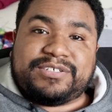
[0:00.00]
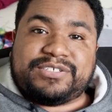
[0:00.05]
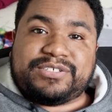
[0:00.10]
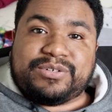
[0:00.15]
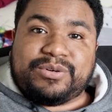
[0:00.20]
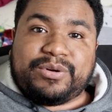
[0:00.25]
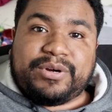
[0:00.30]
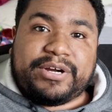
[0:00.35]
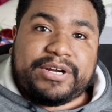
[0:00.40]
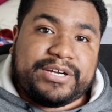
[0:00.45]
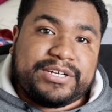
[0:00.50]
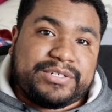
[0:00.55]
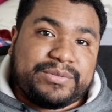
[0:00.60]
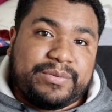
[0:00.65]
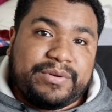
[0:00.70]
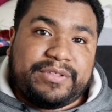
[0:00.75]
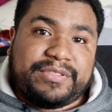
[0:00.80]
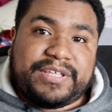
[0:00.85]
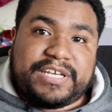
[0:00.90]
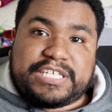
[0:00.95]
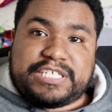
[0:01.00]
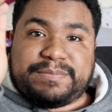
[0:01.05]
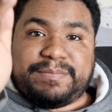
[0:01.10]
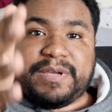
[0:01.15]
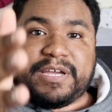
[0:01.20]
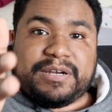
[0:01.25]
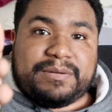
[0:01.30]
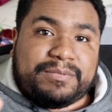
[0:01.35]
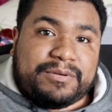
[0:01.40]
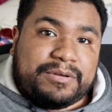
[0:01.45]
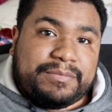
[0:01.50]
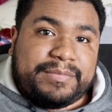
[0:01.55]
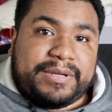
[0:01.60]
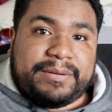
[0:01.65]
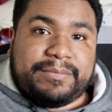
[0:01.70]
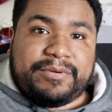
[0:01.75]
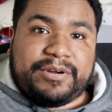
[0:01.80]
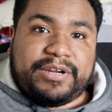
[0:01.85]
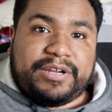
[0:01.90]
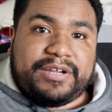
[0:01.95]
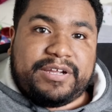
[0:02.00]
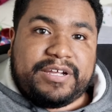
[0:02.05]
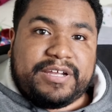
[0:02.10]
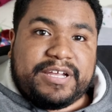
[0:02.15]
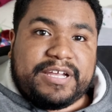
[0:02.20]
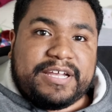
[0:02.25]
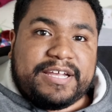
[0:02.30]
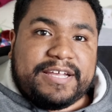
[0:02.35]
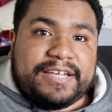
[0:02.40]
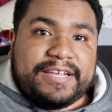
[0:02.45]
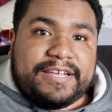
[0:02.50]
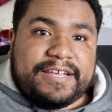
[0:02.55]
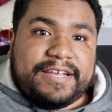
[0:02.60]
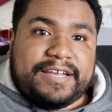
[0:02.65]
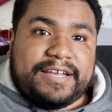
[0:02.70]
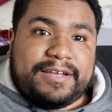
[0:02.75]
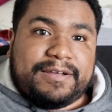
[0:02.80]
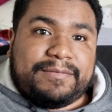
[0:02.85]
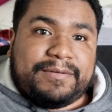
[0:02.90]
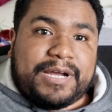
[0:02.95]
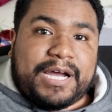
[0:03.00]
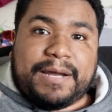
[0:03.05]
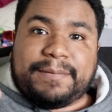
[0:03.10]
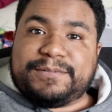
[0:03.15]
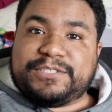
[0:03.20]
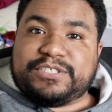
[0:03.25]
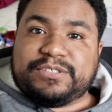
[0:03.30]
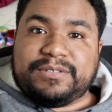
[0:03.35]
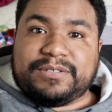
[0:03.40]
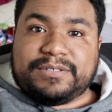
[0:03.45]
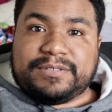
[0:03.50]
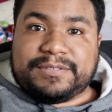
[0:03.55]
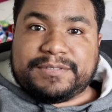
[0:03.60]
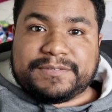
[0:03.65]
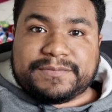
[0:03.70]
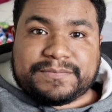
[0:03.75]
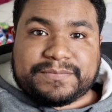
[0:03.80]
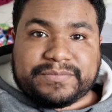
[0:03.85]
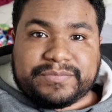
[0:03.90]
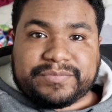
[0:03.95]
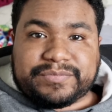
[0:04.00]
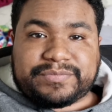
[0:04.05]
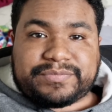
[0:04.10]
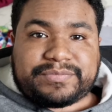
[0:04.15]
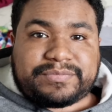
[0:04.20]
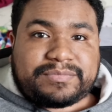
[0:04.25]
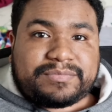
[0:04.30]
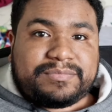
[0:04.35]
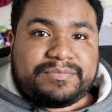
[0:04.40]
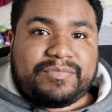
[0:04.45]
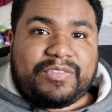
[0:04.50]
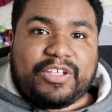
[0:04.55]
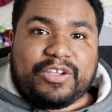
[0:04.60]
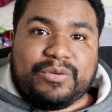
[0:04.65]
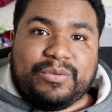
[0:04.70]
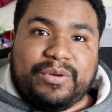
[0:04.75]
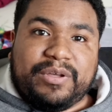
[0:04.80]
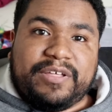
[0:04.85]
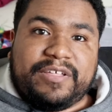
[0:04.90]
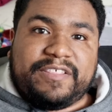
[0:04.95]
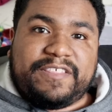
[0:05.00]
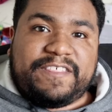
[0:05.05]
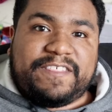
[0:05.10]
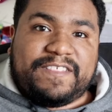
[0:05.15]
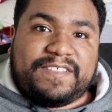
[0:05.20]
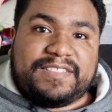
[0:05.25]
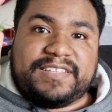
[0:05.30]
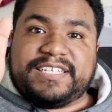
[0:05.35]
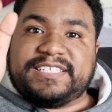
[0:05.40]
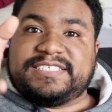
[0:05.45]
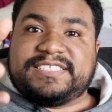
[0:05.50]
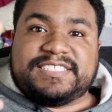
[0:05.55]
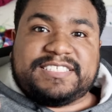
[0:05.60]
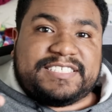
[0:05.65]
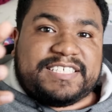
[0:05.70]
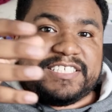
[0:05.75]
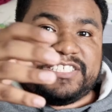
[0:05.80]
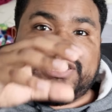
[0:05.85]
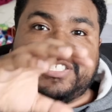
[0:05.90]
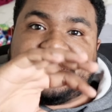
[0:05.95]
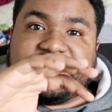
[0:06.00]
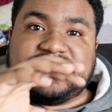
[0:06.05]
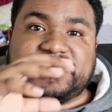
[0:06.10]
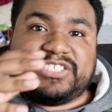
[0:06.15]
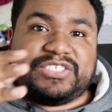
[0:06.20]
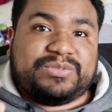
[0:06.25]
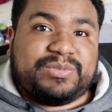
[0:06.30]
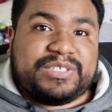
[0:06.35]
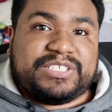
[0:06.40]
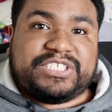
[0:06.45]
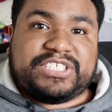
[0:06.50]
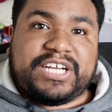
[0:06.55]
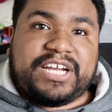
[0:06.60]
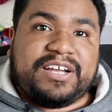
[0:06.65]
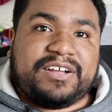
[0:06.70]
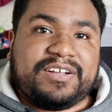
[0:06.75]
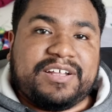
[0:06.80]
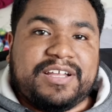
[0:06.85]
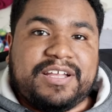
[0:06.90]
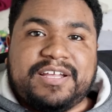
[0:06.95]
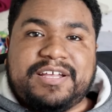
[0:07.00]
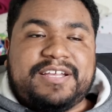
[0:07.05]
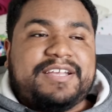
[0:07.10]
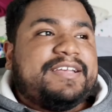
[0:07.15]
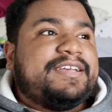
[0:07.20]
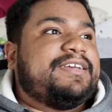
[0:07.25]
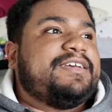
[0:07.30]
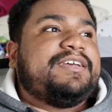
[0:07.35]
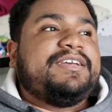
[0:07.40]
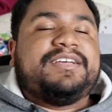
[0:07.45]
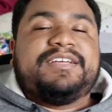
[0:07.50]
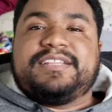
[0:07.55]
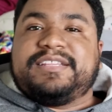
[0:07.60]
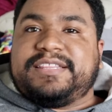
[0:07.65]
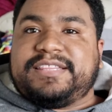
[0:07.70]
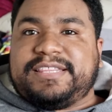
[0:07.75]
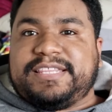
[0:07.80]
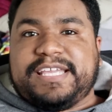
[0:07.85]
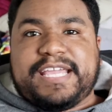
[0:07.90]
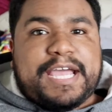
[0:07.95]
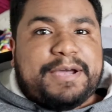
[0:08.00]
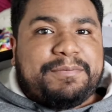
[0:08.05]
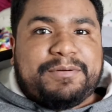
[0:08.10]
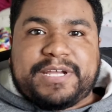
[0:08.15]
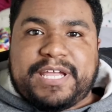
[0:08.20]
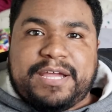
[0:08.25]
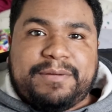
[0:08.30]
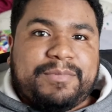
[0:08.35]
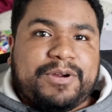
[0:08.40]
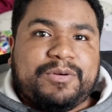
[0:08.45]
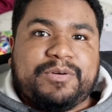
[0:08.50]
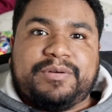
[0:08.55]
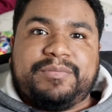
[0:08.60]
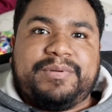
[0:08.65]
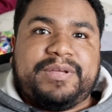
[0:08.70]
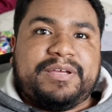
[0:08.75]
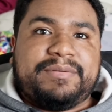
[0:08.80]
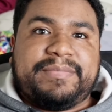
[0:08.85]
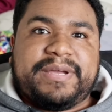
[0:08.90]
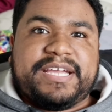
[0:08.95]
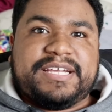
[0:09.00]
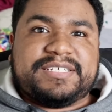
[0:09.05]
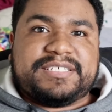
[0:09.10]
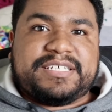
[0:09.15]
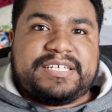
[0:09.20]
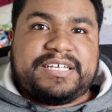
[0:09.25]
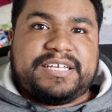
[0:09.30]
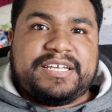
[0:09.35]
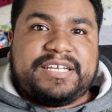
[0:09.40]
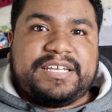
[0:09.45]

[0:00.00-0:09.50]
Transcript: storage with expandable memory, uh, optional, with lenses that you can switch out, the Apple camera would be amazing.